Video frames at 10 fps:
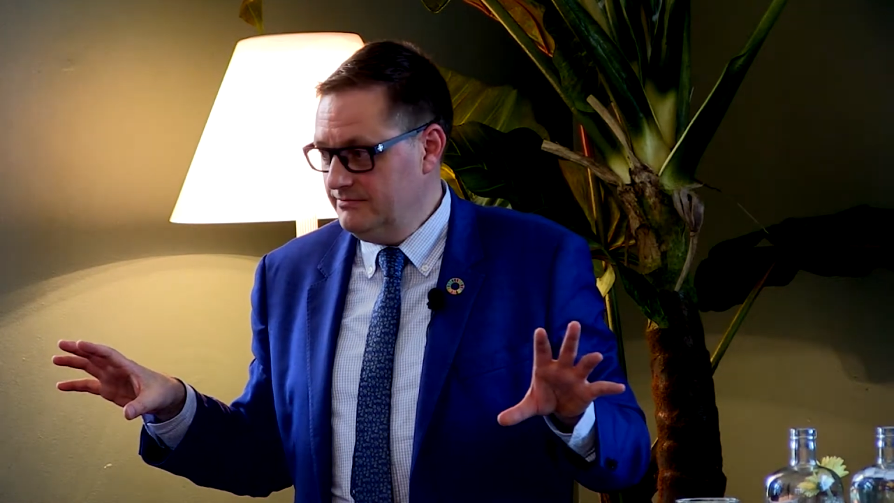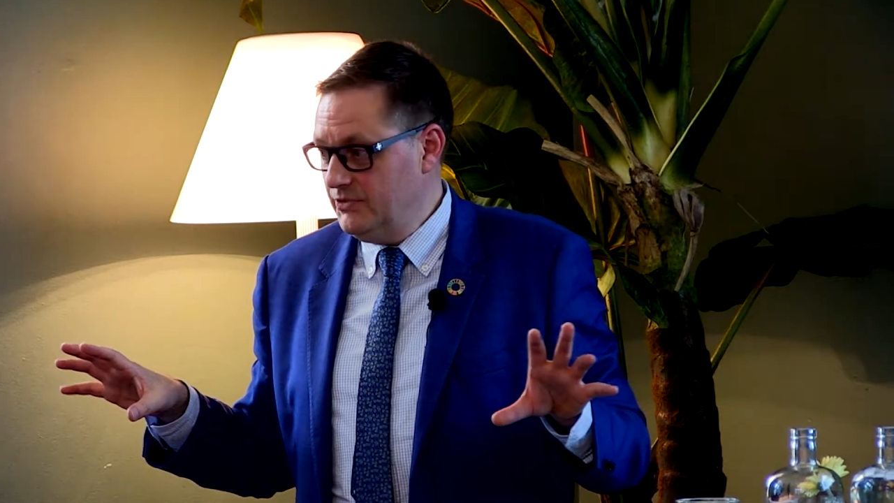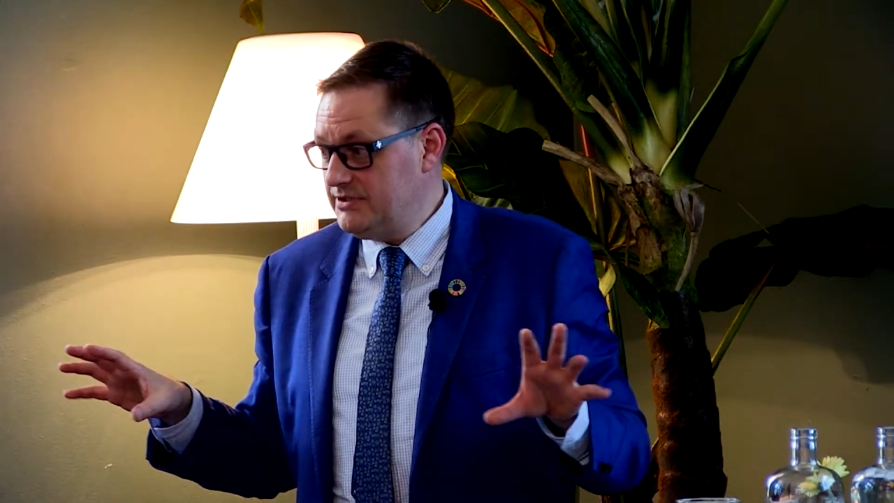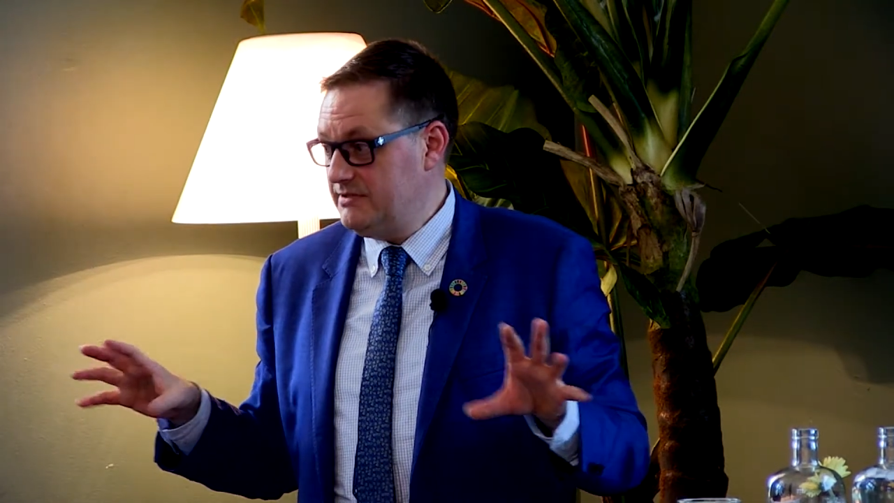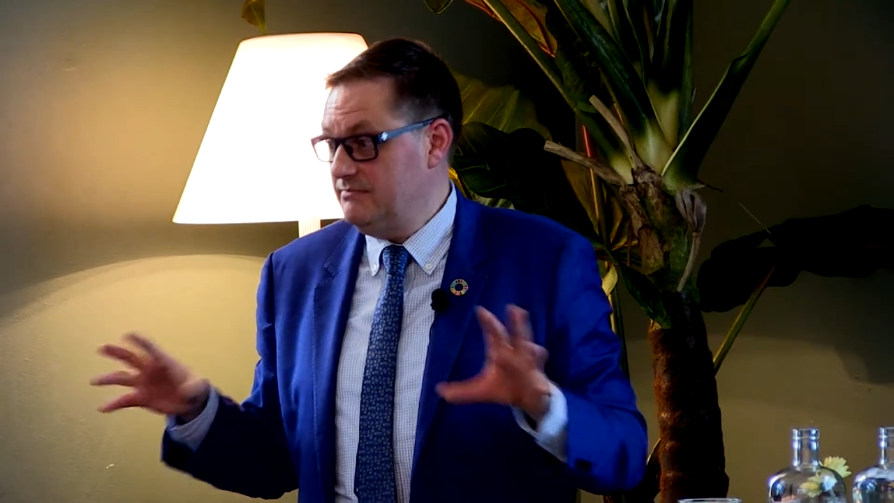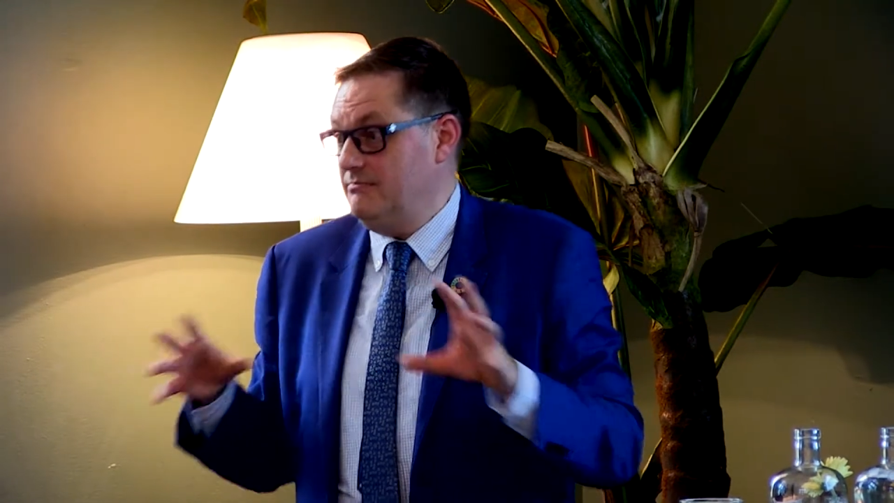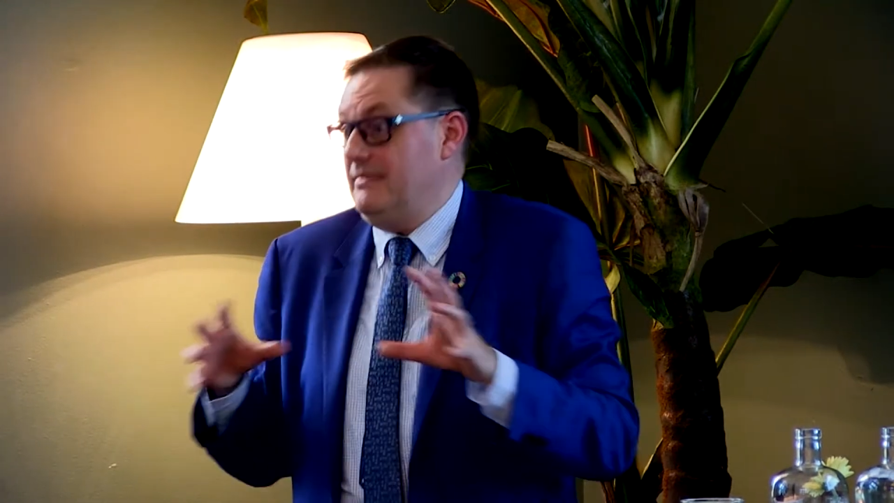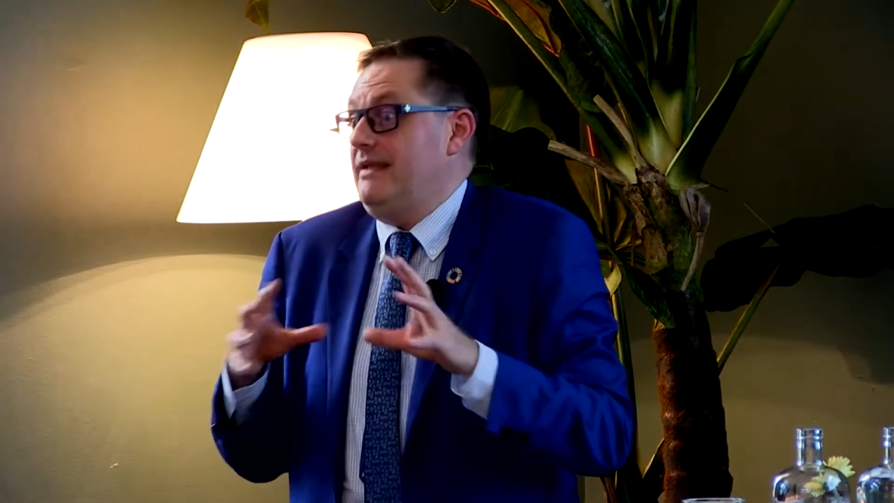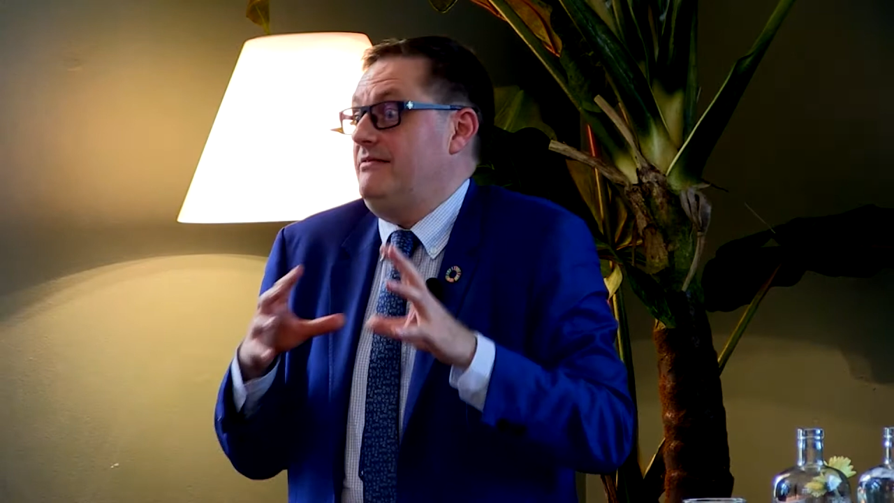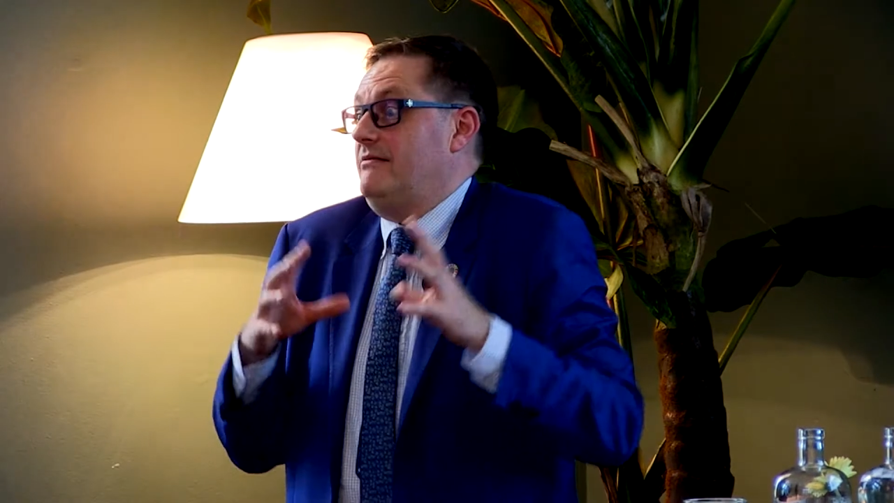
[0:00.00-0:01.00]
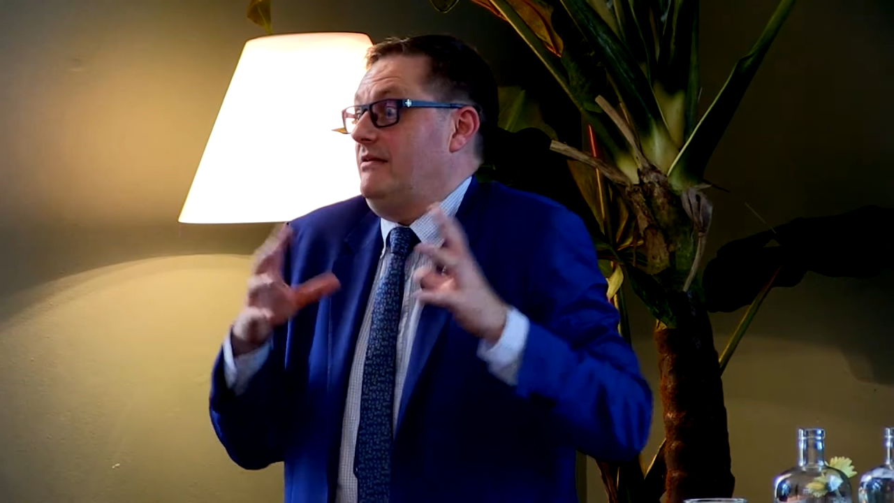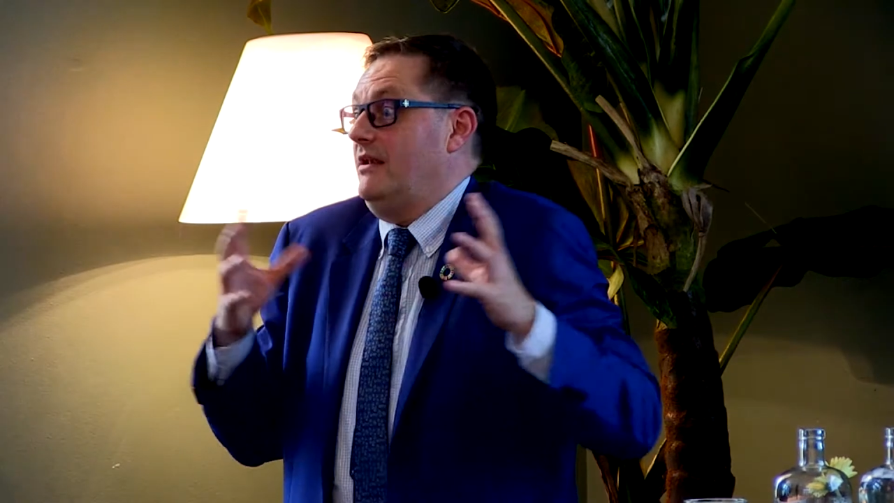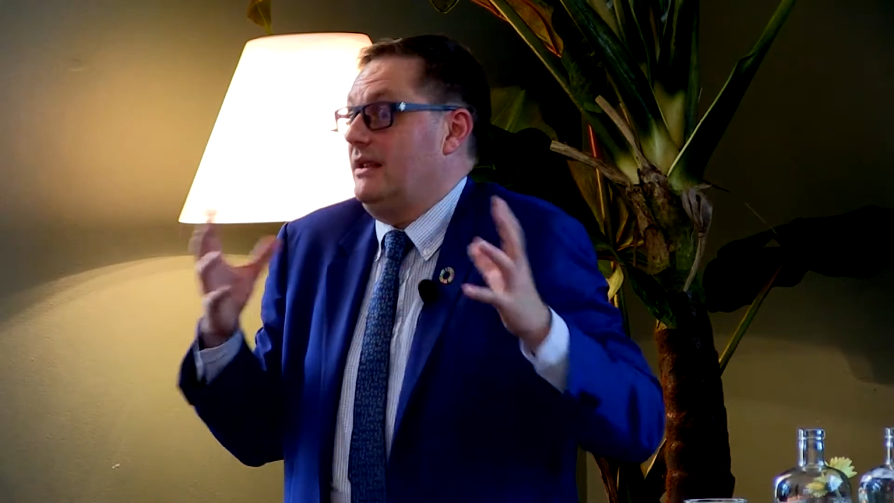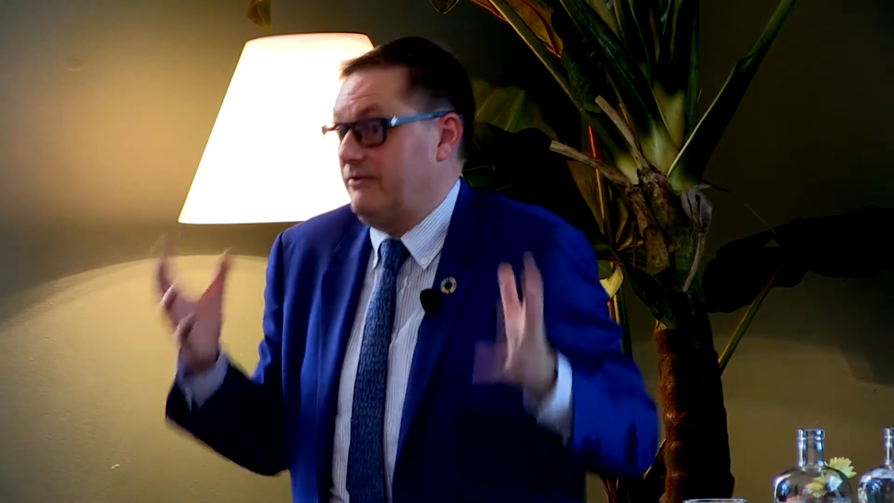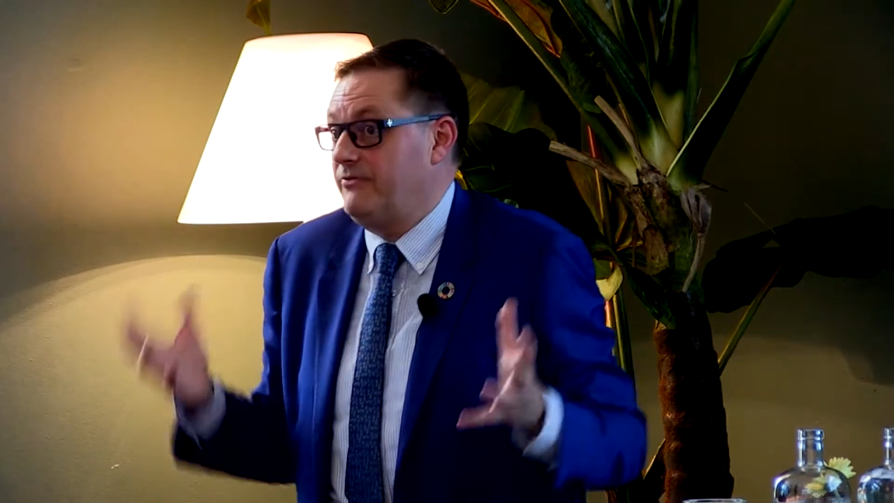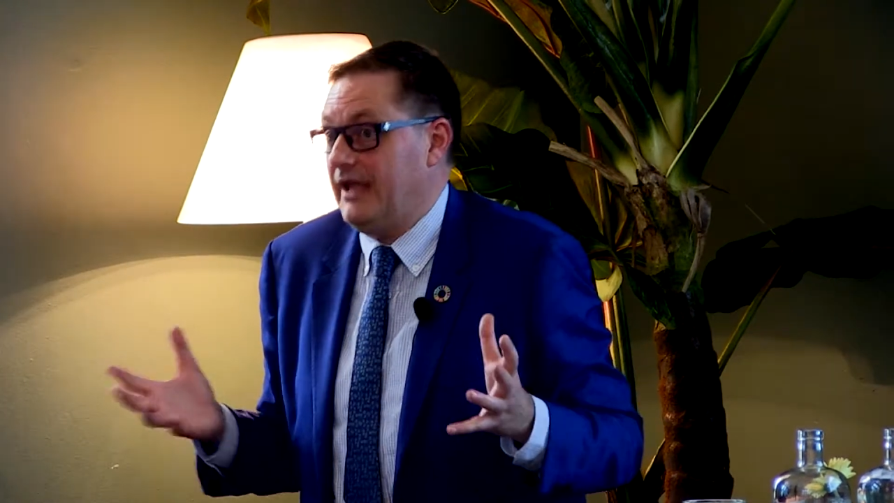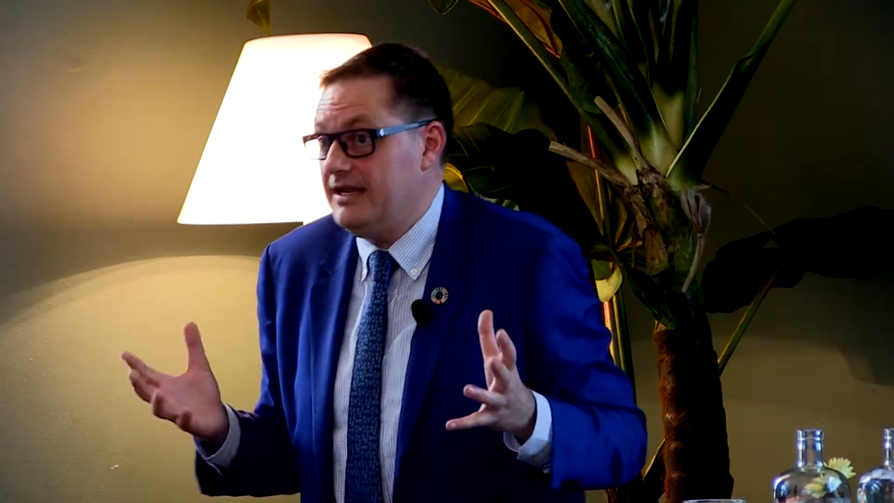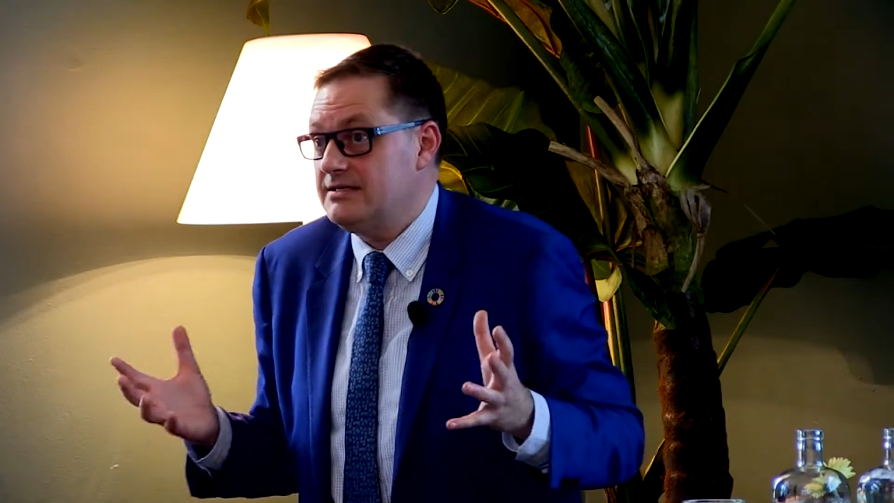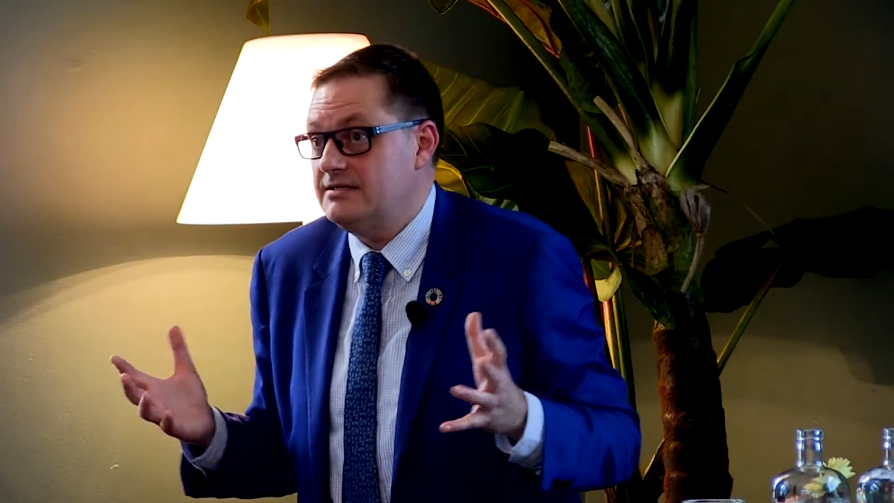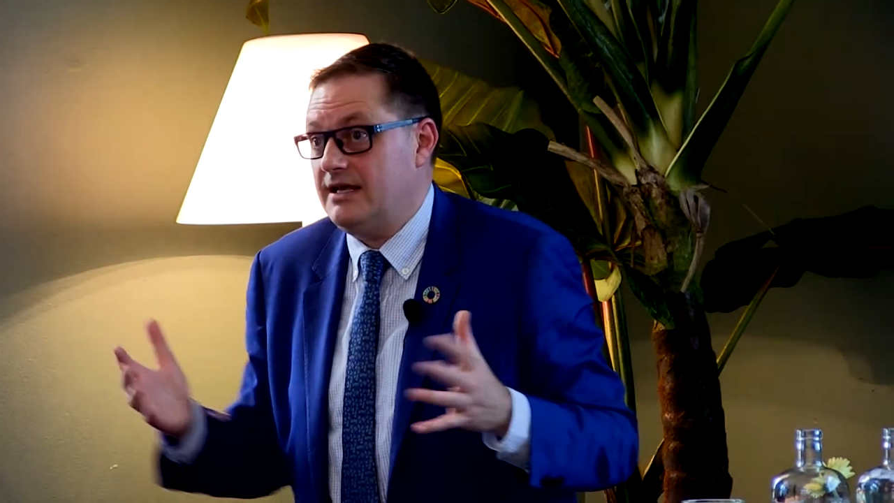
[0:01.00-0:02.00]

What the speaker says: But in a lot of cases,